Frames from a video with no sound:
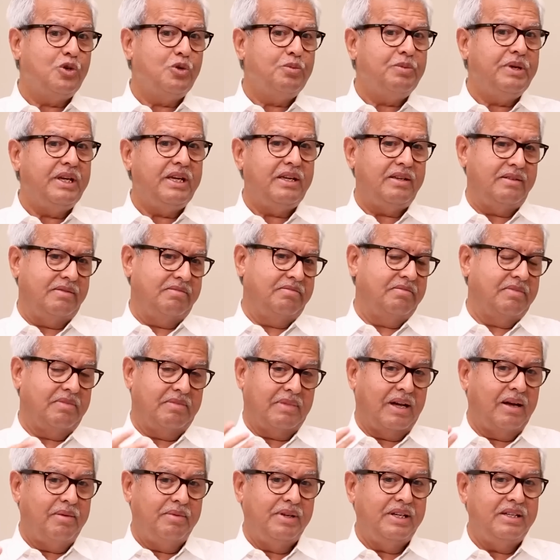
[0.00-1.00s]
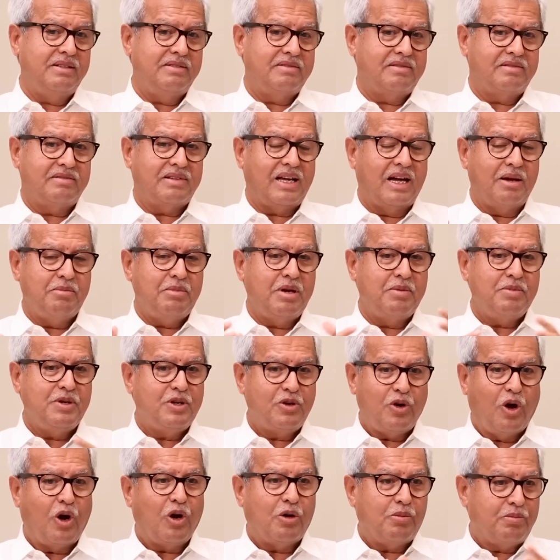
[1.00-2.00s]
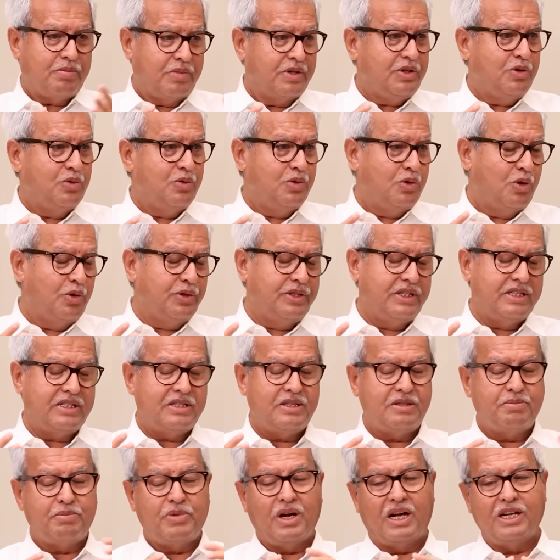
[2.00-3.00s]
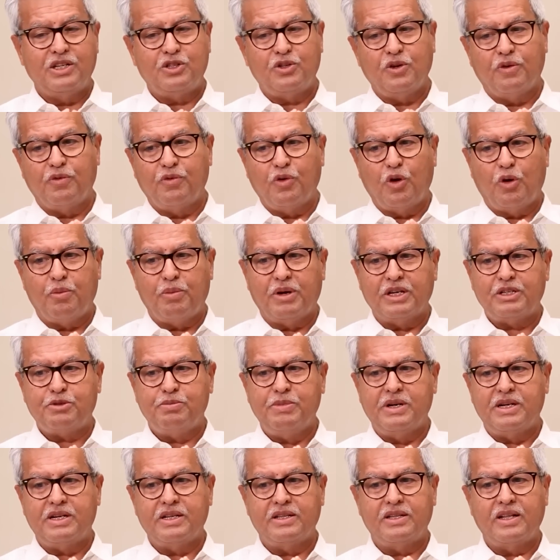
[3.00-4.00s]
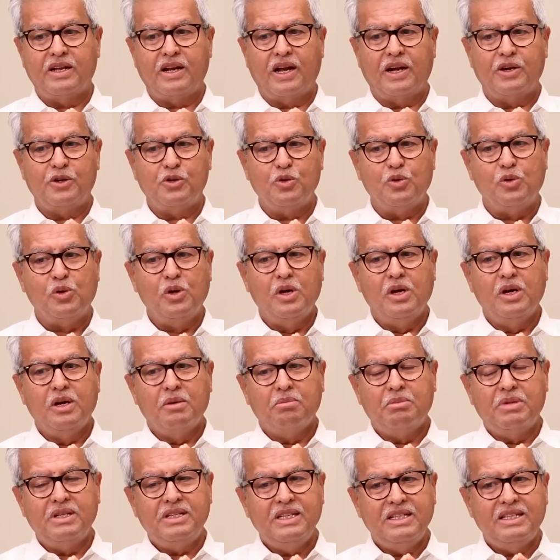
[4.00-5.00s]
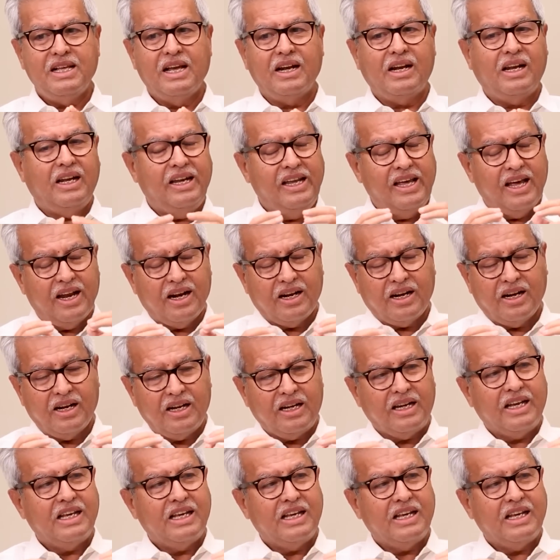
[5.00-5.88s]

to me, I may be wrong, you know this branch of law much better than I do, but these are clear-cut